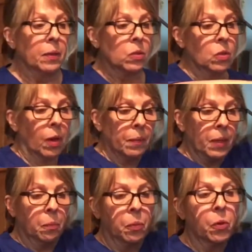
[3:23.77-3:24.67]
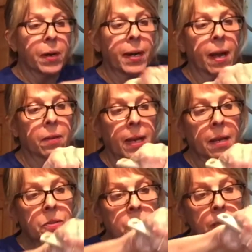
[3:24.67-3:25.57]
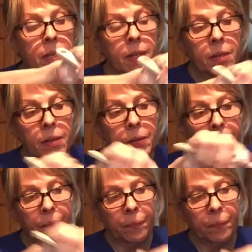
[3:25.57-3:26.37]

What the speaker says: So I'm going to pour it out onto here.